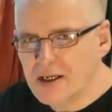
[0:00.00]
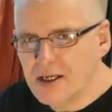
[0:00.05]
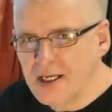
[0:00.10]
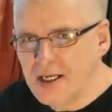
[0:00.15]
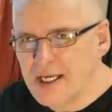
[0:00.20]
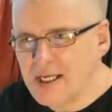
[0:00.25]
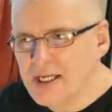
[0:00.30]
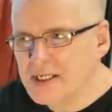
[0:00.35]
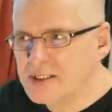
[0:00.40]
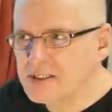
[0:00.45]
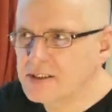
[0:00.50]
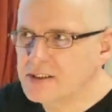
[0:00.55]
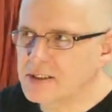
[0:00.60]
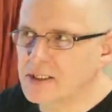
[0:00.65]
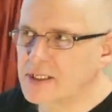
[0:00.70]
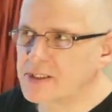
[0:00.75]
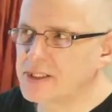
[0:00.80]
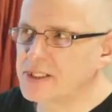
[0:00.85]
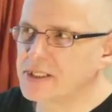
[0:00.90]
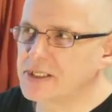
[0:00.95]
In, I
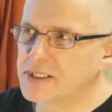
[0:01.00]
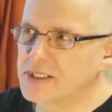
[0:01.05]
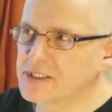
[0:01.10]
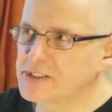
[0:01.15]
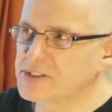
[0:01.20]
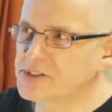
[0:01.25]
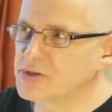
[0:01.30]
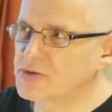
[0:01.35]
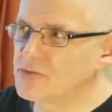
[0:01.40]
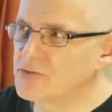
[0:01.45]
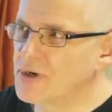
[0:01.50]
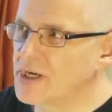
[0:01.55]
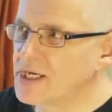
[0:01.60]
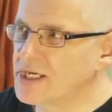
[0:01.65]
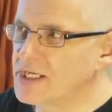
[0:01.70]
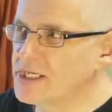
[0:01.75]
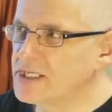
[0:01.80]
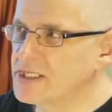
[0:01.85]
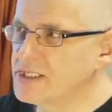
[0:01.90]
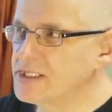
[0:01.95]
think it's
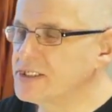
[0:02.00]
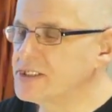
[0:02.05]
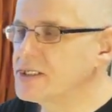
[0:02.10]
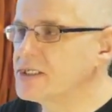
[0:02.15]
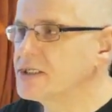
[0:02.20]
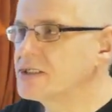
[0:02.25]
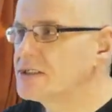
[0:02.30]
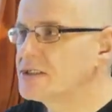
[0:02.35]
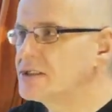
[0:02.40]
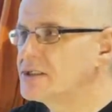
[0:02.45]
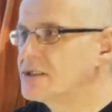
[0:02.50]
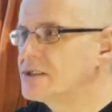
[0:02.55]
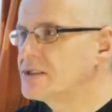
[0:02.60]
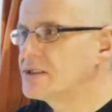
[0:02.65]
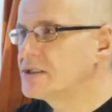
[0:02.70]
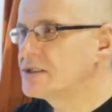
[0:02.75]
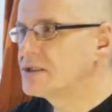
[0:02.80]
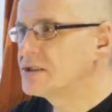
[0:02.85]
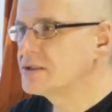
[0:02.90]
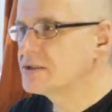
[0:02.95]
grade
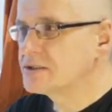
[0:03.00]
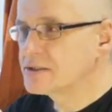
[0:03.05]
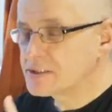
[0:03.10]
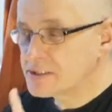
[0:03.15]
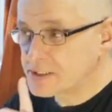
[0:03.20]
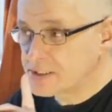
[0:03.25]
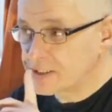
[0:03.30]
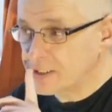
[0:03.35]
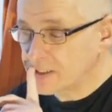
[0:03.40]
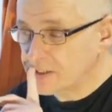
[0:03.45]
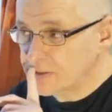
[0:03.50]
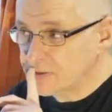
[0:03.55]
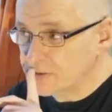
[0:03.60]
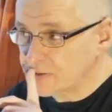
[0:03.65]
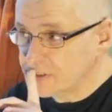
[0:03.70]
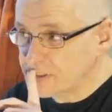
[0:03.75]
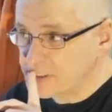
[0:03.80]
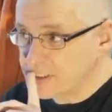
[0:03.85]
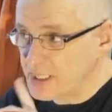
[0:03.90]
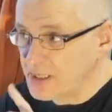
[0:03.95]
6 or
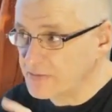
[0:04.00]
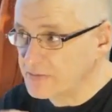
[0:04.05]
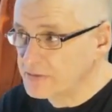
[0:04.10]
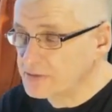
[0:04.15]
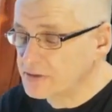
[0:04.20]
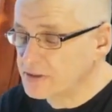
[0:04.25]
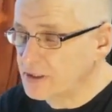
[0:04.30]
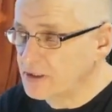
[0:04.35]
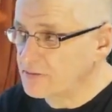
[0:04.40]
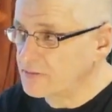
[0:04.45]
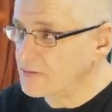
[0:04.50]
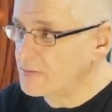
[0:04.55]
7, I can't